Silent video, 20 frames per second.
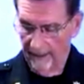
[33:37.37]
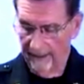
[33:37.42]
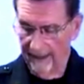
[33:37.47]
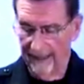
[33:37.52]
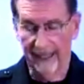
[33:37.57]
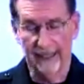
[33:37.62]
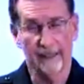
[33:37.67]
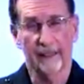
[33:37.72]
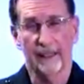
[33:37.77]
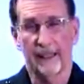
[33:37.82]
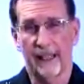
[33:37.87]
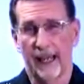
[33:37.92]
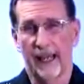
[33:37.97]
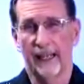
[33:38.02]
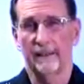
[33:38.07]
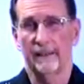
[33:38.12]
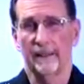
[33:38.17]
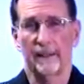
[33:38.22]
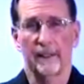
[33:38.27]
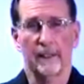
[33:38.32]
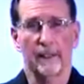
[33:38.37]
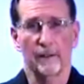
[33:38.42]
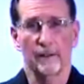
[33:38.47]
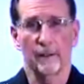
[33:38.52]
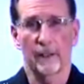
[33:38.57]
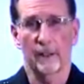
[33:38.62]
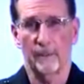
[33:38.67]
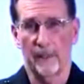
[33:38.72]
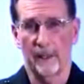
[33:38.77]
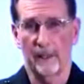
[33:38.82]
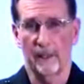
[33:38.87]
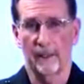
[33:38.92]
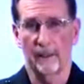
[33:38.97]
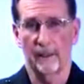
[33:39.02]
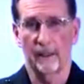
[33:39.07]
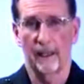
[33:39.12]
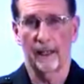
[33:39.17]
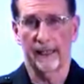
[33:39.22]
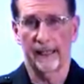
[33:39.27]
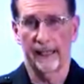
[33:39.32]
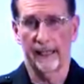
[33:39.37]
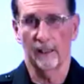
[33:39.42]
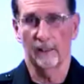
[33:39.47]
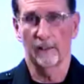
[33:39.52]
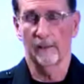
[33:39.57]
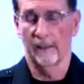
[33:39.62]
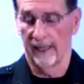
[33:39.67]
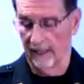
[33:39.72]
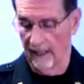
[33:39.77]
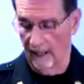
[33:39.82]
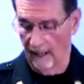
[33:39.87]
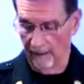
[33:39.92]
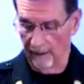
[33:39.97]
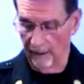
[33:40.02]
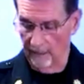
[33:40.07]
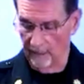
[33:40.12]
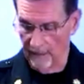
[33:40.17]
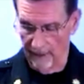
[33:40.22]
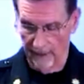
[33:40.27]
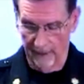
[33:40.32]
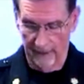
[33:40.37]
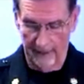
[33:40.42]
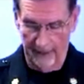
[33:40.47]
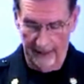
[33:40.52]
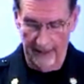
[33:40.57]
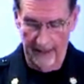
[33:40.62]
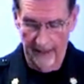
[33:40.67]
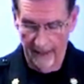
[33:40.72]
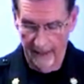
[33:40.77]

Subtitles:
to indicate that there is a killer in our community.